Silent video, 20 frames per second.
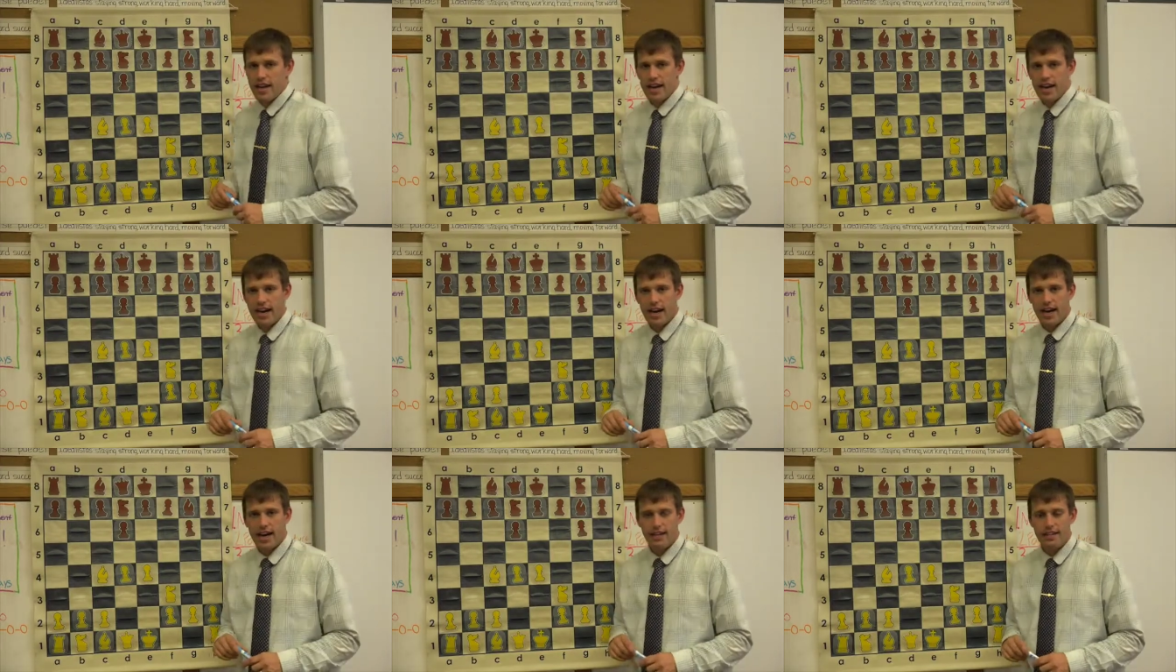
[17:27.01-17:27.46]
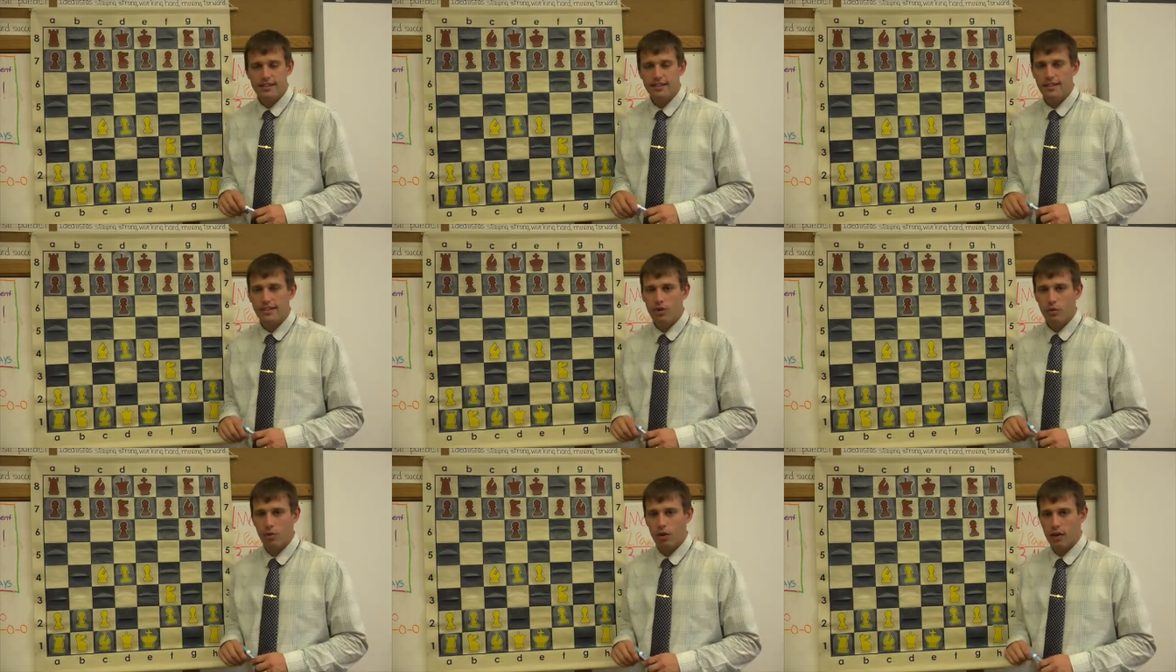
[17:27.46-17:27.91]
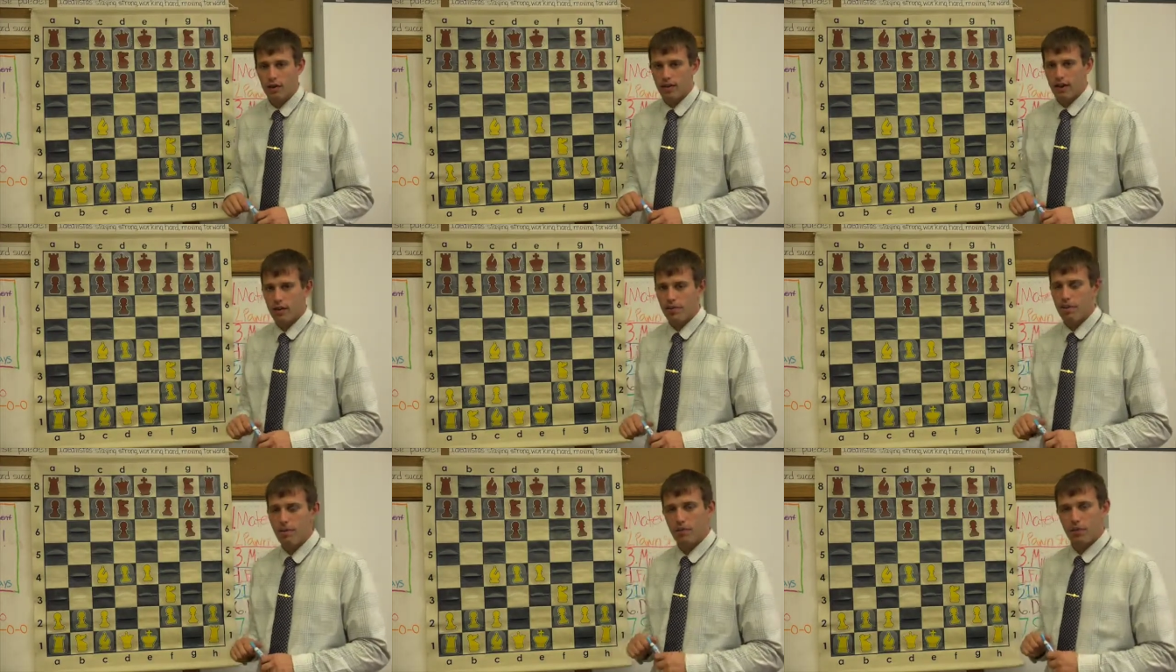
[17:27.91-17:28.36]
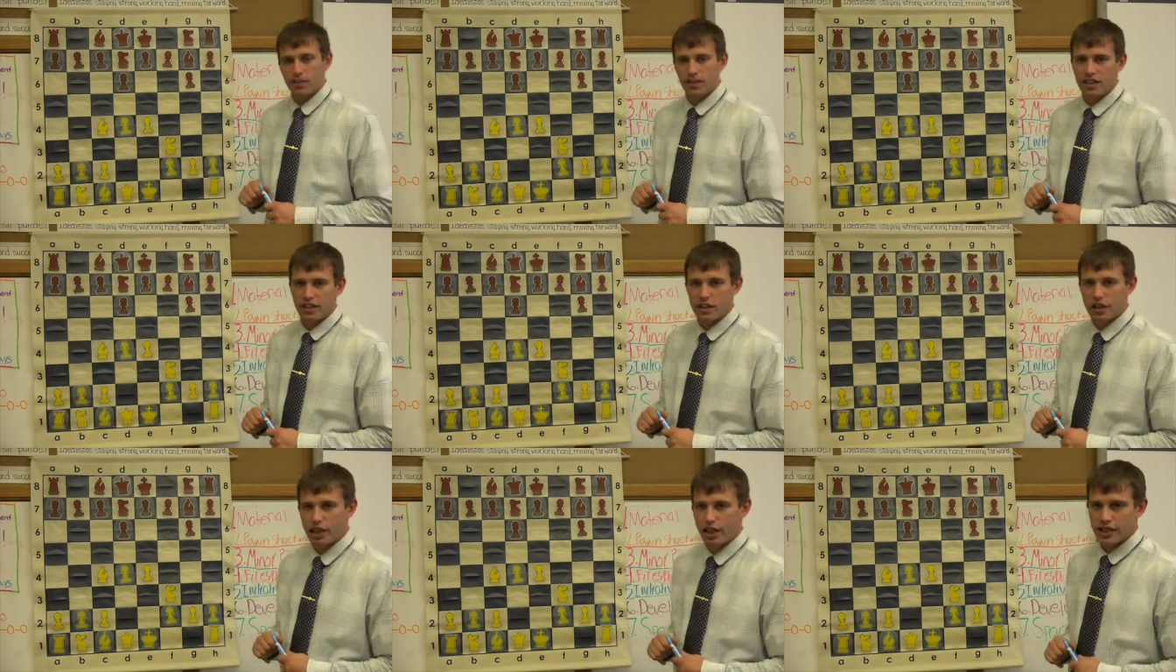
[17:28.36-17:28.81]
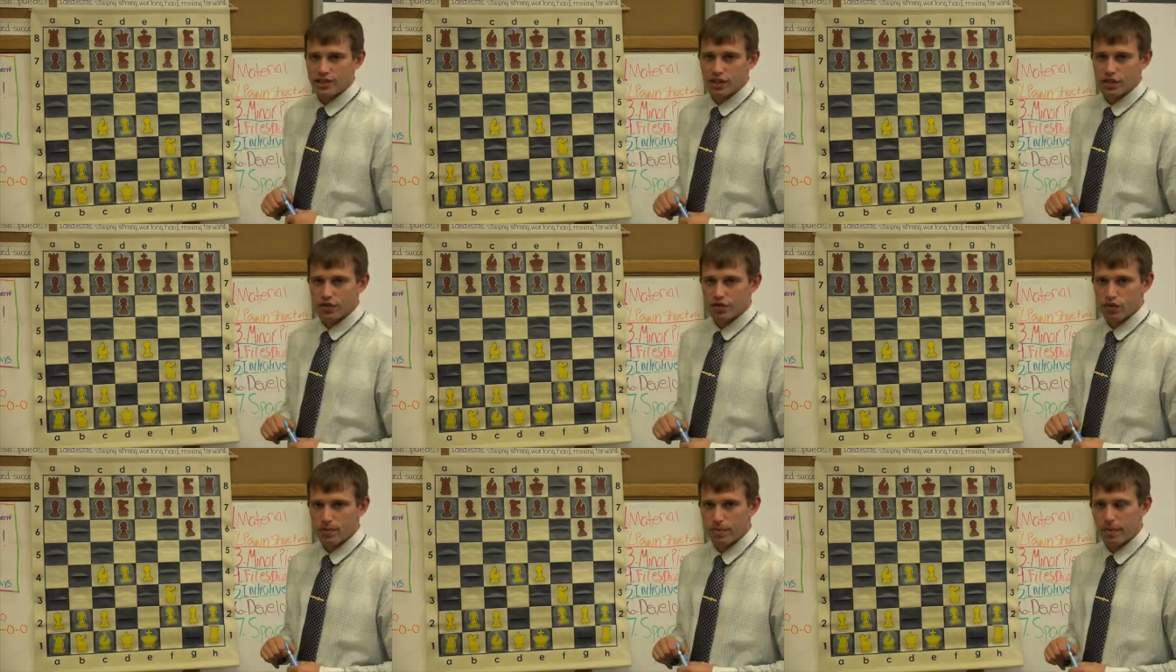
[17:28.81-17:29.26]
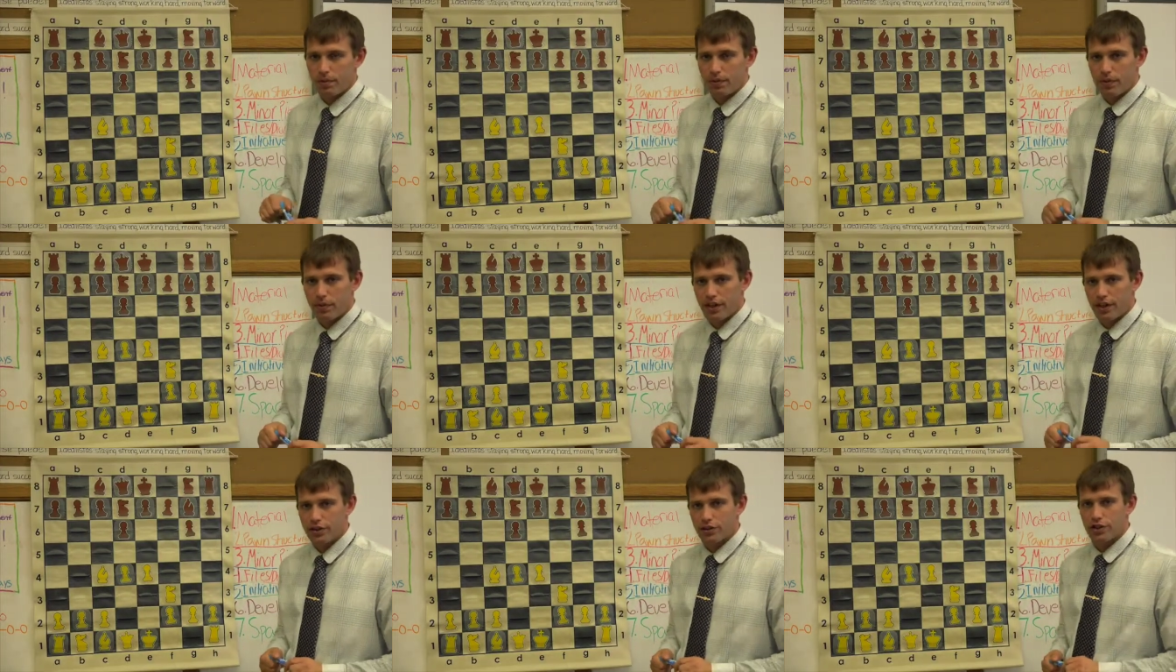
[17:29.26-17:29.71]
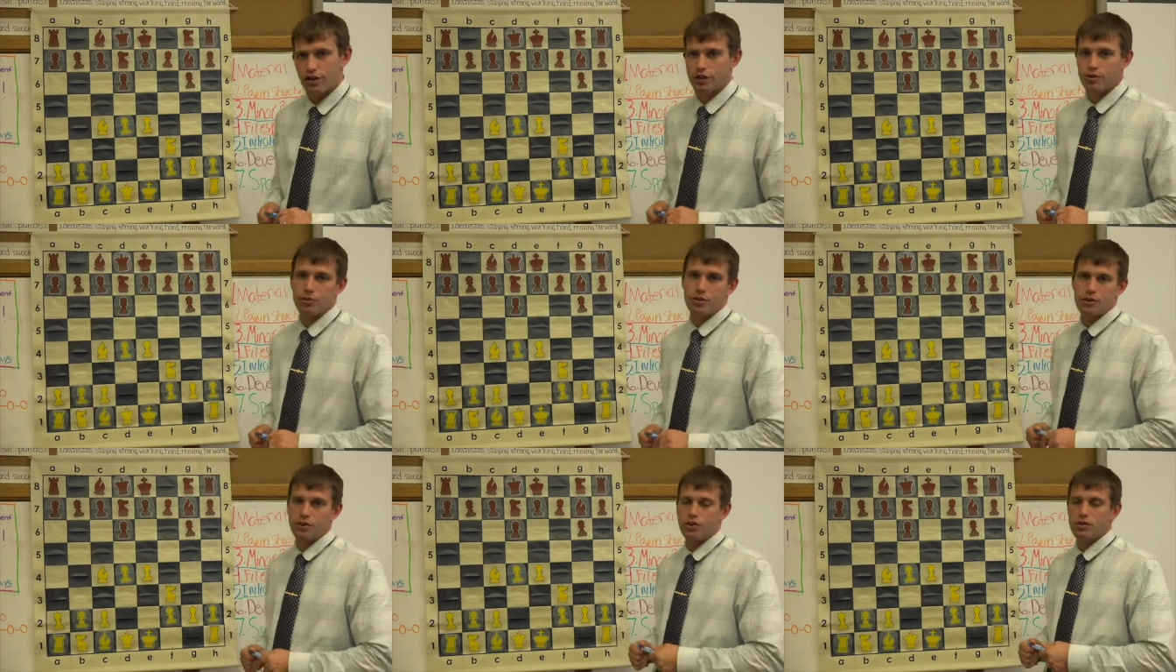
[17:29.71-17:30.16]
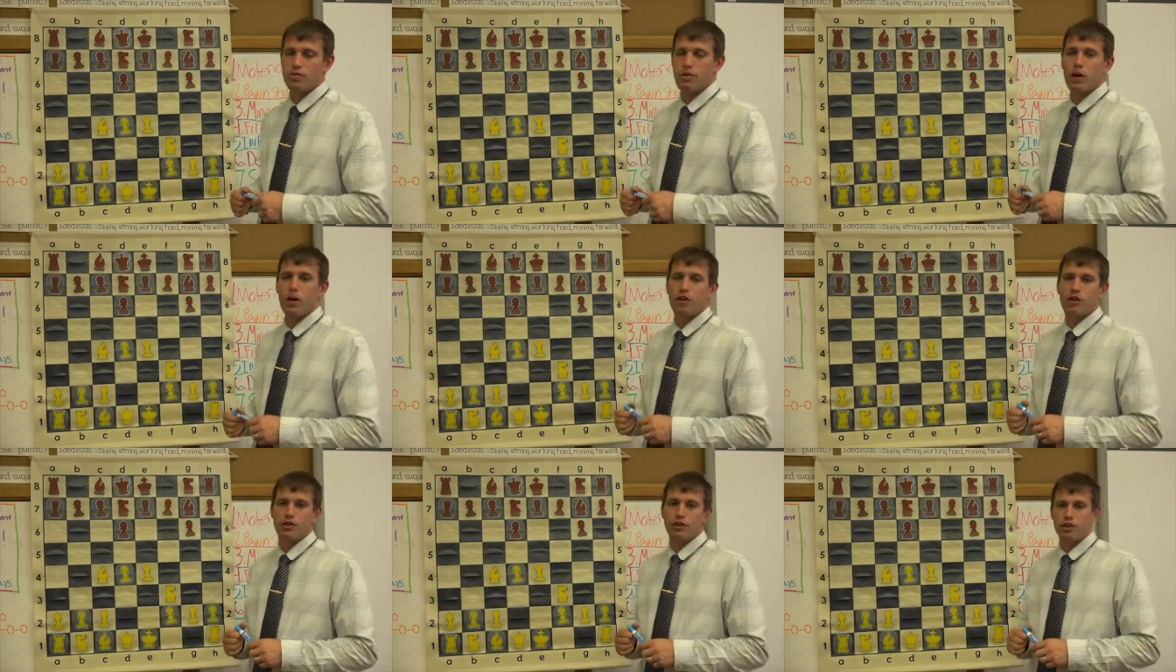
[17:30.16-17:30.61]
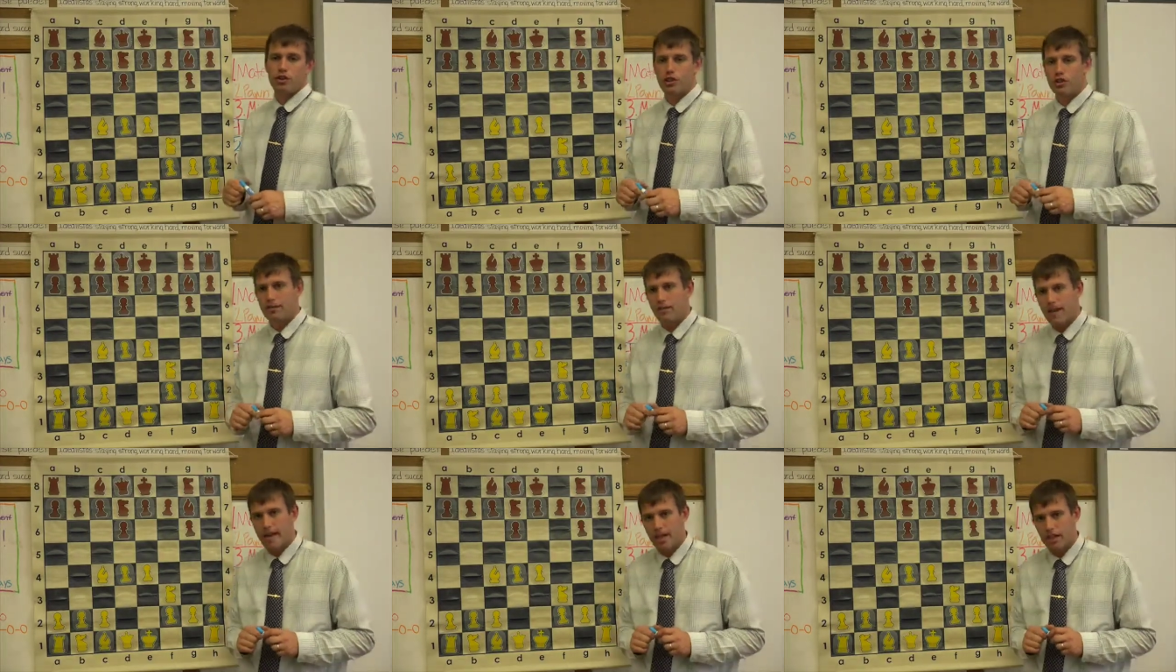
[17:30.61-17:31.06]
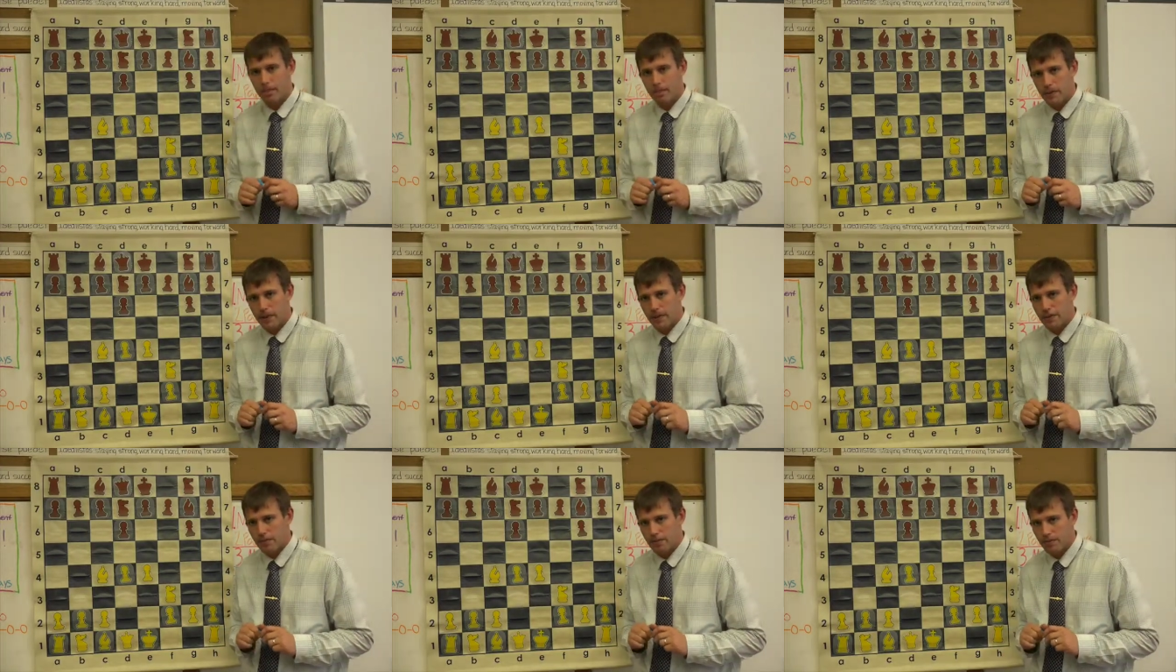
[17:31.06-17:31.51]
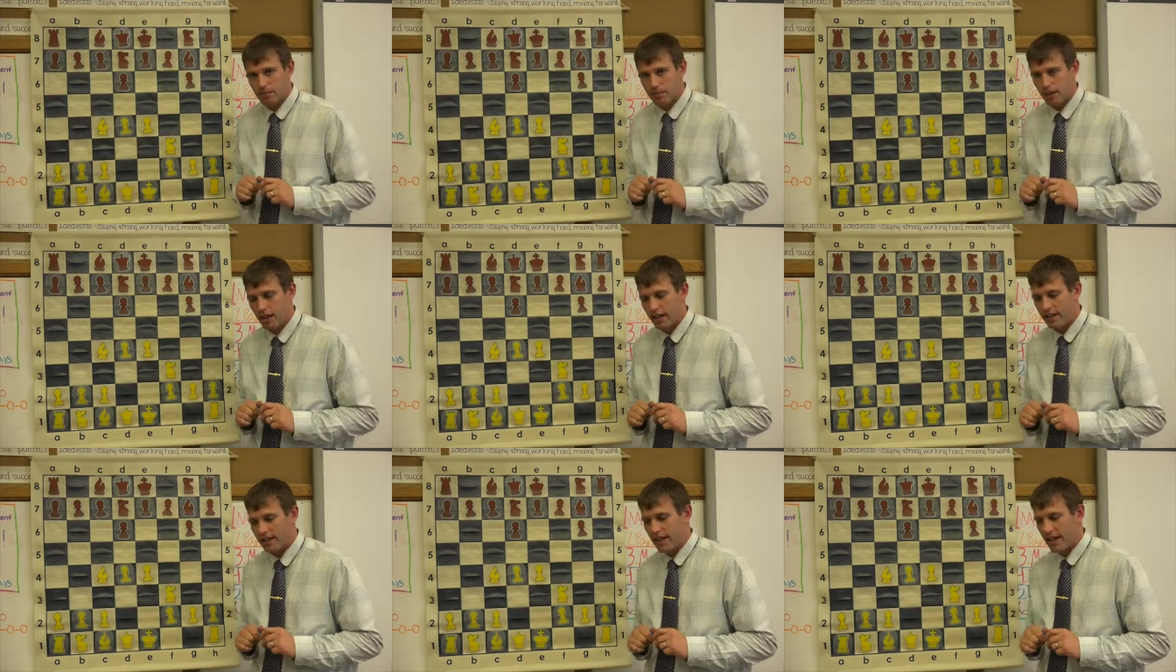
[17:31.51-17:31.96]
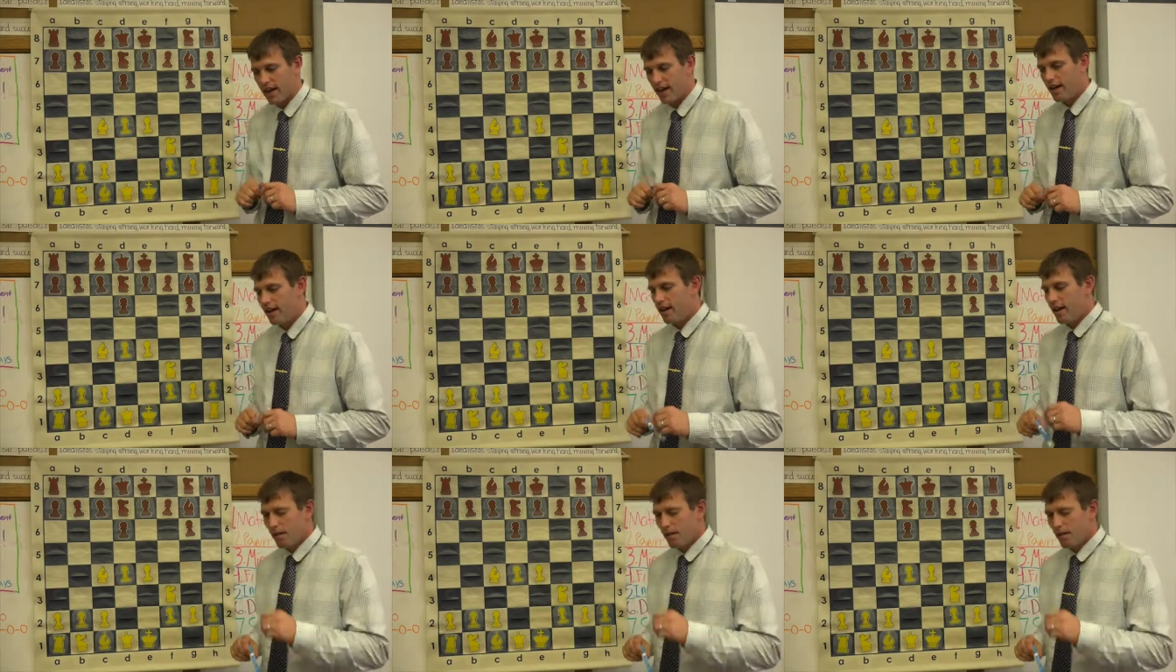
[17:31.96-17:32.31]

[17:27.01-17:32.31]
And I'll tell you what, a lot of people think chess is for people that are just really smart or just math brain or something like that.